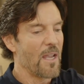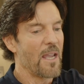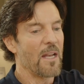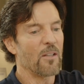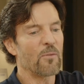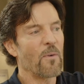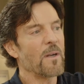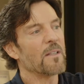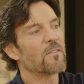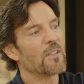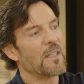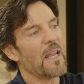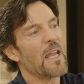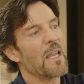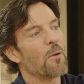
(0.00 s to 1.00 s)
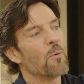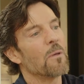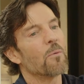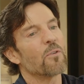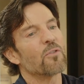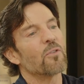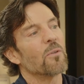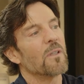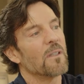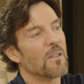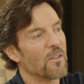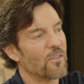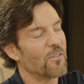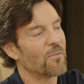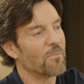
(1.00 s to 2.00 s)
And it's funny, today we were shooting
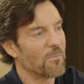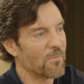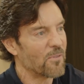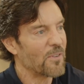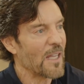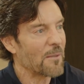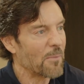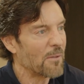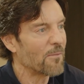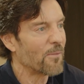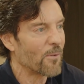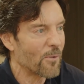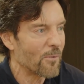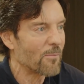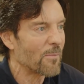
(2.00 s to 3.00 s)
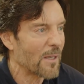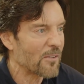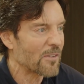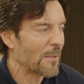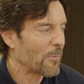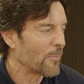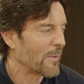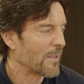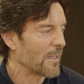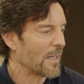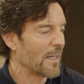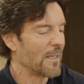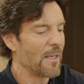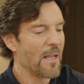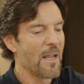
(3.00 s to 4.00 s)
this segment for my supplement
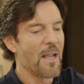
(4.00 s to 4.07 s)
line